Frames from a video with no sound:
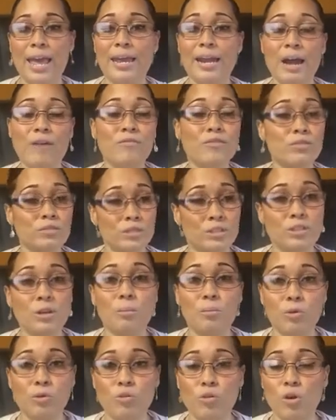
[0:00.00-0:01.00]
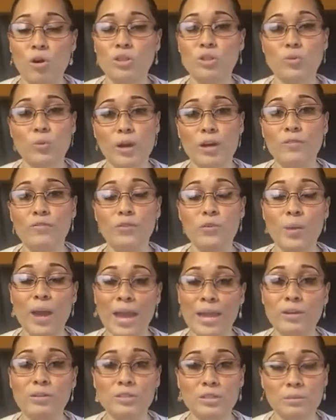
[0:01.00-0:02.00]
And I've stumbled across quite a few
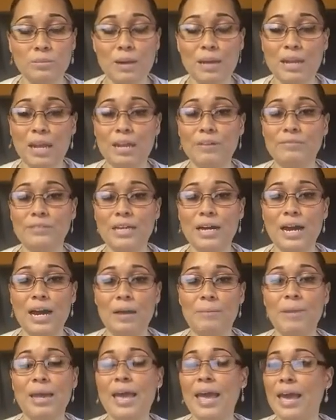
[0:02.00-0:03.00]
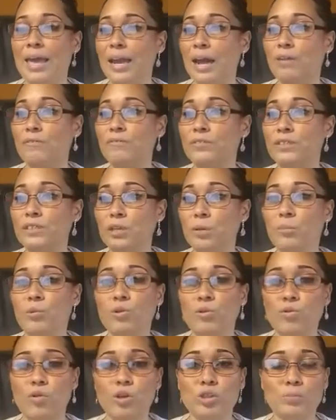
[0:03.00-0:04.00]
haters in my lifetime and I've
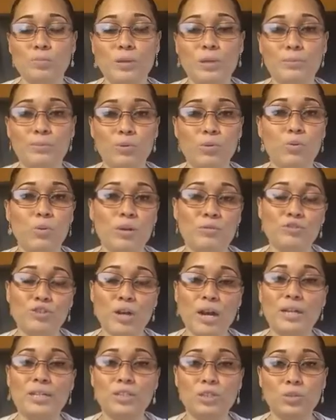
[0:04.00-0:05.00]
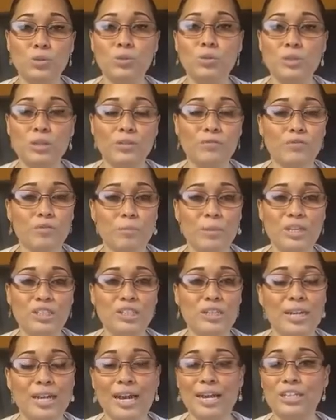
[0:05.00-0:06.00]
stumbled across people who have tried to use
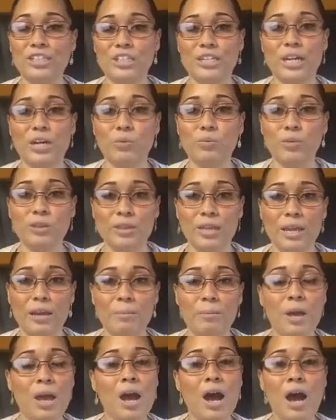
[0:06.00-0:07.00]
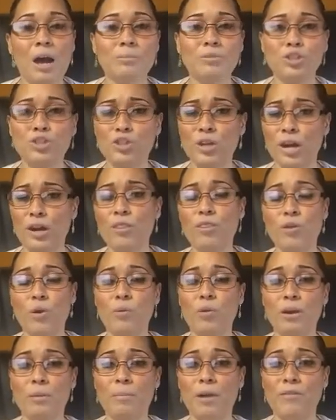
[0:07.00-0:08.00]
information that I shared with them um, to try to
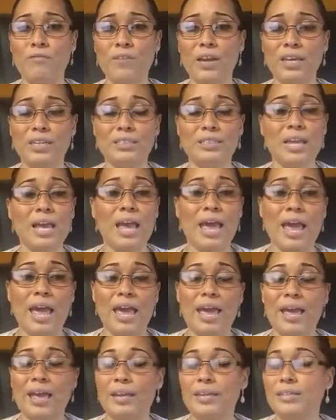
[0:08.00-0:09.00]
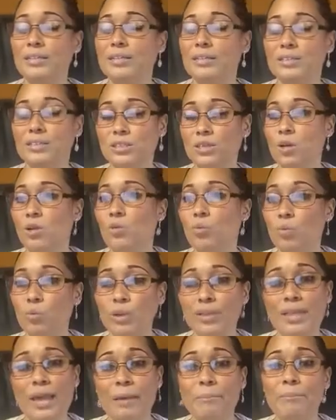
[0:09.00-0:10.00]
throw it in my face. And so
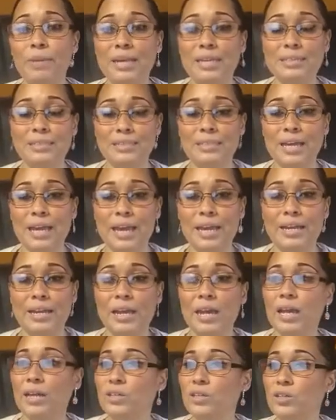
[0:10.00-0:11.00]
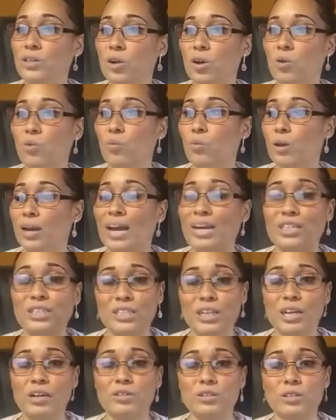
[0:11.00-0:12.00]
with that being said, you know, when I
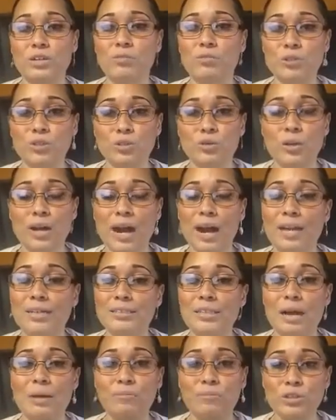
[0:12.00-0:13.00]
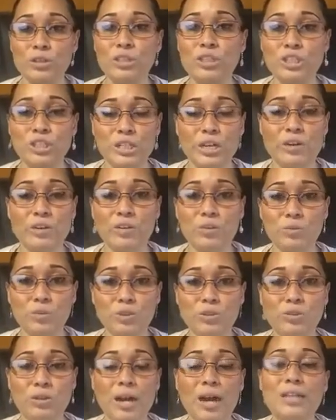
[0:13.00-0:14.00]
share stuff with you guys, I'm really sharing it
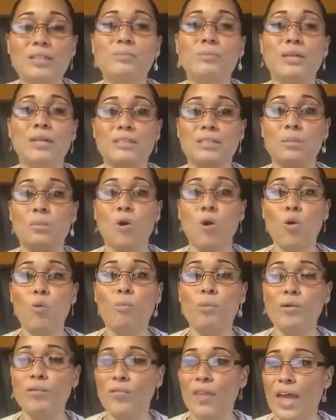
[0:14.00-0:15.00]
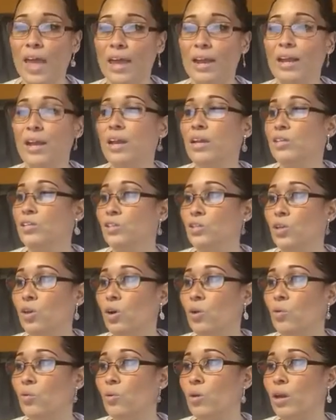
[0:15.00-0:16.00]
with you guys because I'm hoping that, you
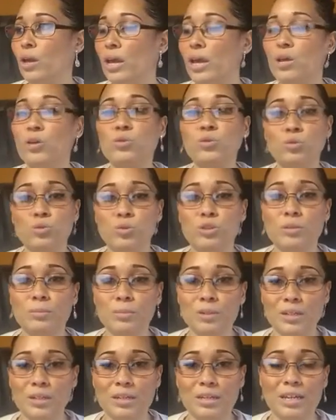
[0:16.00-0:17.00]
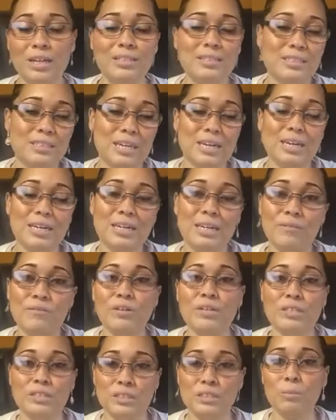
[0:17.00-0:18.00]
know, it'll do some good instead of
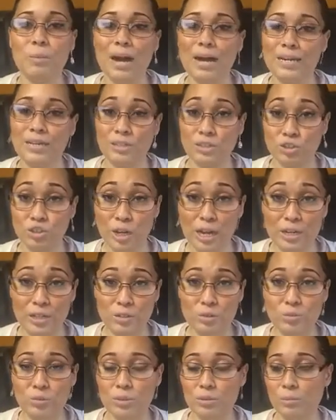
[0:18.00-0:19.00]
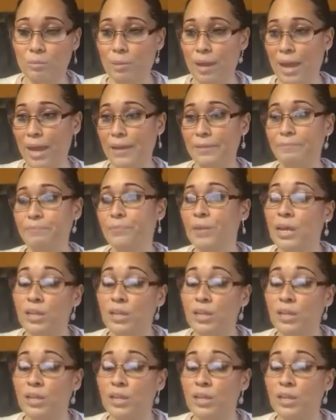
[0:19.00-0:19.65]
giving it to somebody to try to do some bad.